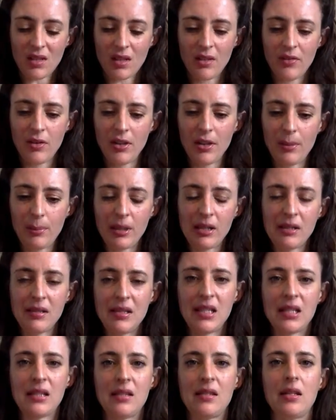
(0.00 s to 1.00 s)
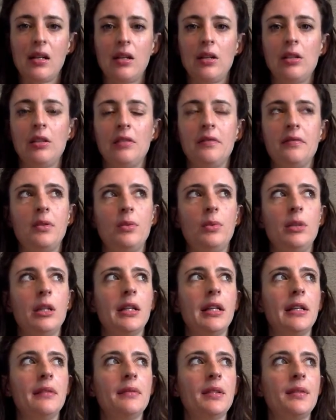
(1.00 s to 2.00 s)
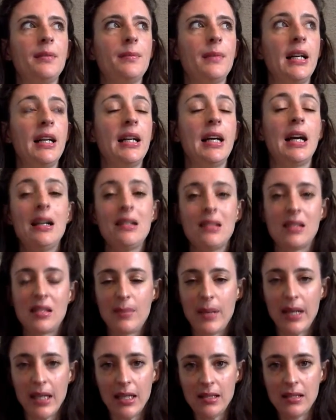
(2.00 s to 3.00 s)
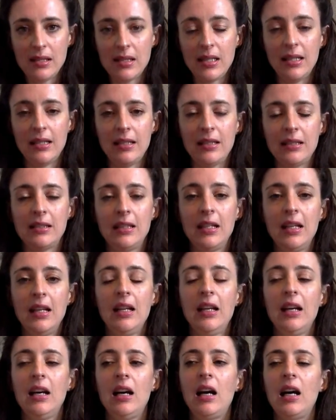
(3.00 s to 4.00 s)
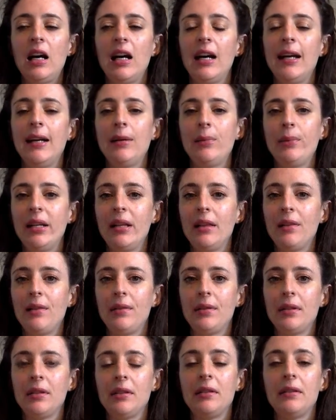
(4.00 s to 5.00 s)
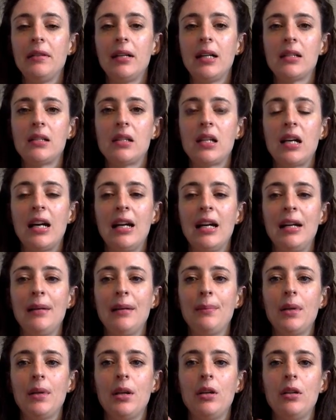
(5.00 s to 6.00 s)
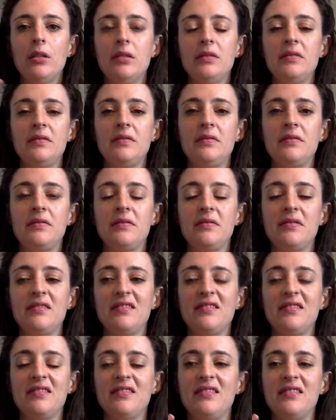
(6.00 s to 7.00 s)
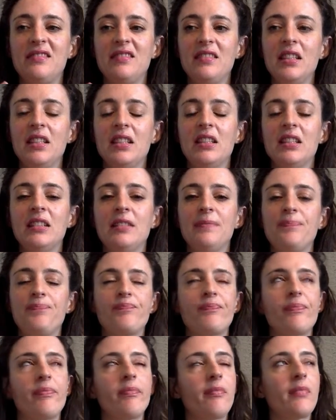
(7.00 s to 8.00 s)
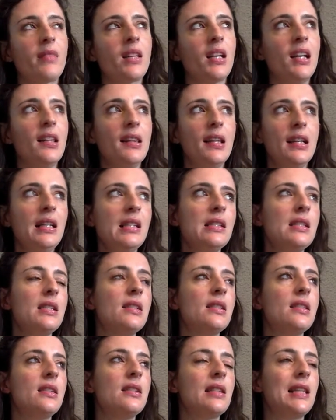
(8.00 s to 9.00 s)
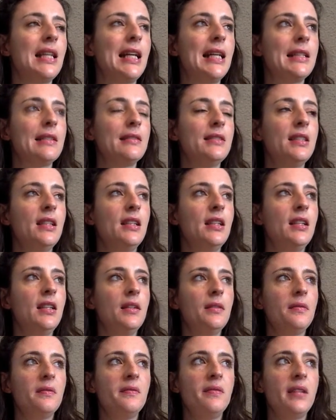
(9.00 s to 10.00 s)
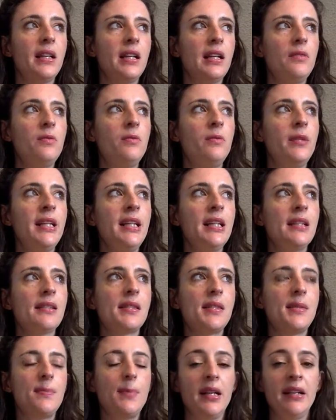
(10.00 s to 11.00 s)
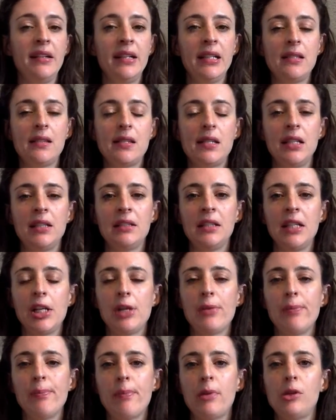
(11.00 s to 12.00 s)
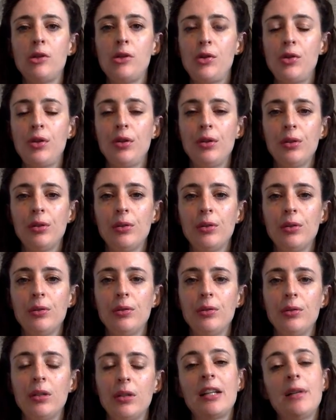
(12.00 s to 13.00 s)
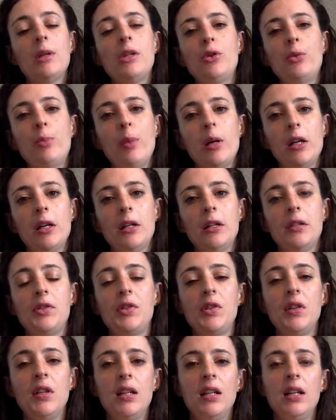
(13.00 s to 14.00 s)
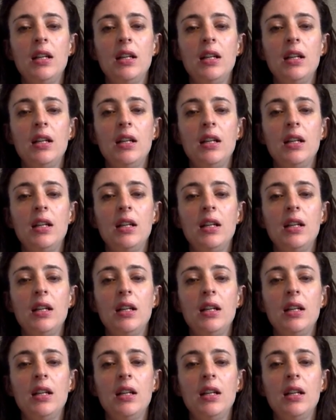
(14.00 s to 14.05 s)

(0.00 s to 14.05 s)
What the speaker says: through the process of working with my heart space, and I went through a type of, I think it is like re-experiencing the emotional, like an emotional purge,